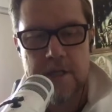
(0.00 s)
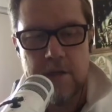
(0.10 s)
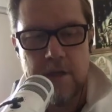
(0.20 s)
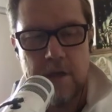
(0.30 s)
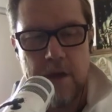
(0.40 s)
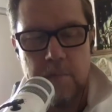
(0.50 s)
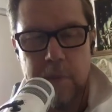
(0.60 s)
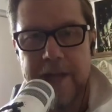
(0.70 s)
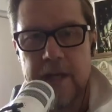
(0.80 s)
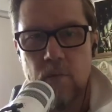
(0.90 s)
e- execute
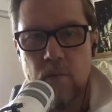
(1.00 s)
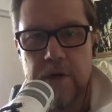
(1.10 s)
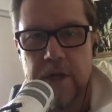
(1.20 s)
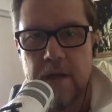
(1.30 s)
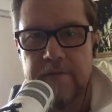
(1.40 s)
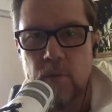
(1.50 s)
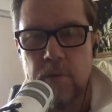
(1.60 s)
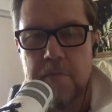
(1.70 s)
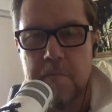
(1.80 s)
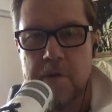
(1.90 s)
here a blanket warning.
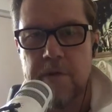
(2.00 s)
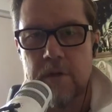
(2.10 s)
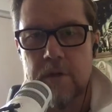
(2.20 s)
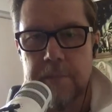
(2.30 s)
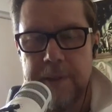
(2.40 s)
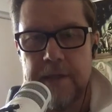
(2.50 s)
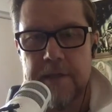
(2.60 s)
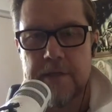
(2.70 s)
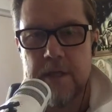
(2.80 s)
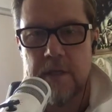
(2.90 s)
If the word miracle
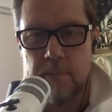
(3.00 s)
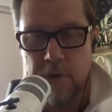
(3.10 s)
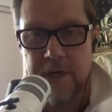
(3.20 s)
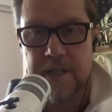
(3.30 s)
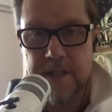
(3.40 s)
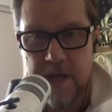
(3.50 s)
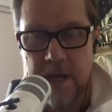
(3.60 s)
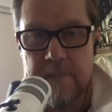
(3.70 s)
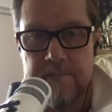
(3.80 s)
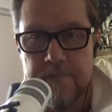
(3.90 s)
appears in the product's